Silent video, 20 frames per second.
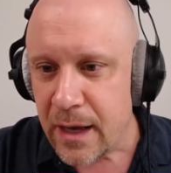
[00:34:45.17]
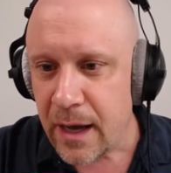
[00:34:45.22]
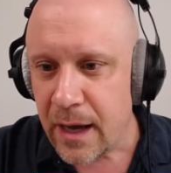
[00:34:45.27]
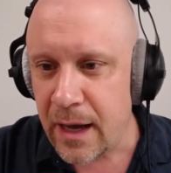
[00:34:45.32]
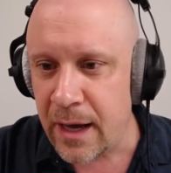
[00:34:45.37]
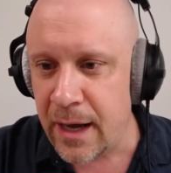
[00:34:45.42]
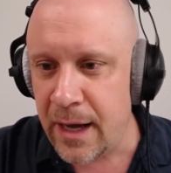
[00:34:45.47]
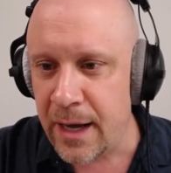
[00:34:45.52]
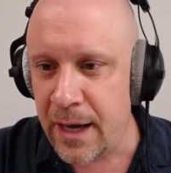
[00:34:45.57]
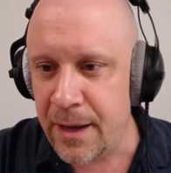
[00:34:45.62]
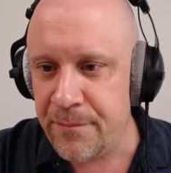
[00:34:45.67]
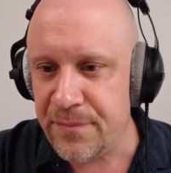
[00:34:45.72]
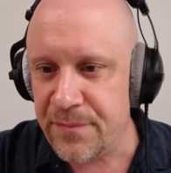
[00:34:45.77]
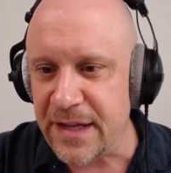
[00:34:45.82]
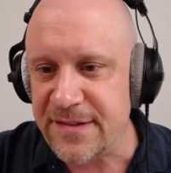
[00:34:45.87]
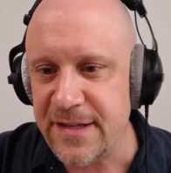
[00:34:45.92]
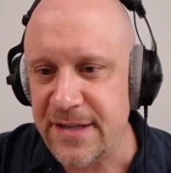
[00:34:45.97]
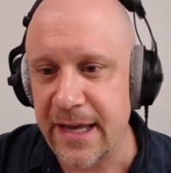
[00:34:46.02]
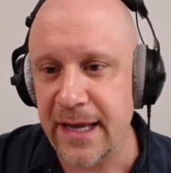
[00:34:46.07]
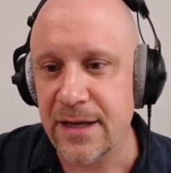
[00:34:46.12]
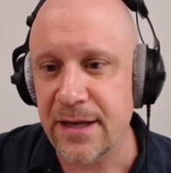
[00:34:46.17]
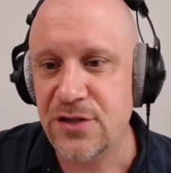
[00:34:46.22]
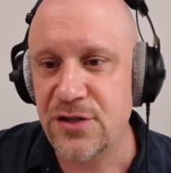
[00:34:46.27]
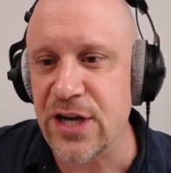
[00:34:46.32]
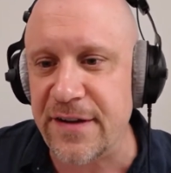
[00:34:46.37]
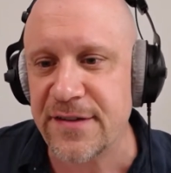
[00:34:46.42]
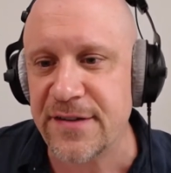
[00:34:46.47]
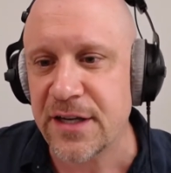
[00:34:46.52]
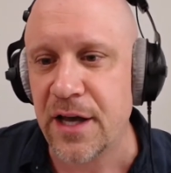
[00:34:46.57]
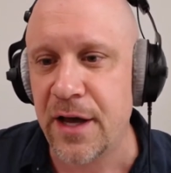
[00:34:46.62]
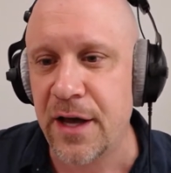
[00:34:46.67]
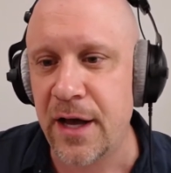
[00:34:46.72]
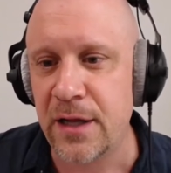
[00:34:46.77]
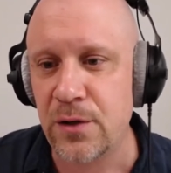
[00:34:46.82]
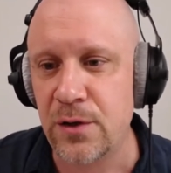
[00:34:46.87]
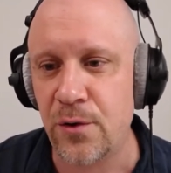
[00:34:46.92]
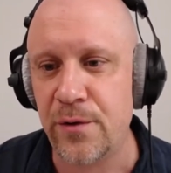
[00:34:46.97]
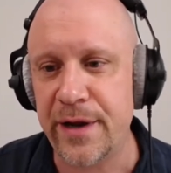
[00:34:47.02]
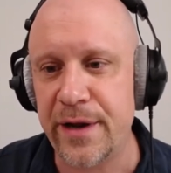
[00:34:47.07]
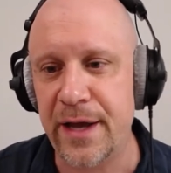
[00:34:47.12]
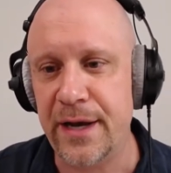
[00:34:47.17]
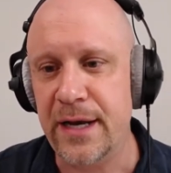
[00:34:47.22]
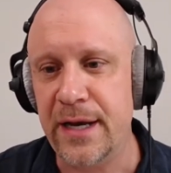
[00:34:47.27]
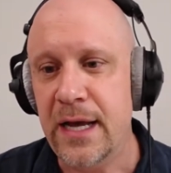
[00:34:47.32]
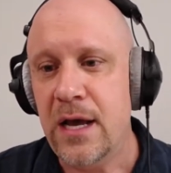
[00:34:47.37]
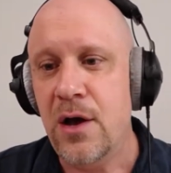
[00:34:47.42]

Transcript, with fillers: Let's see, Jessica, Lorian,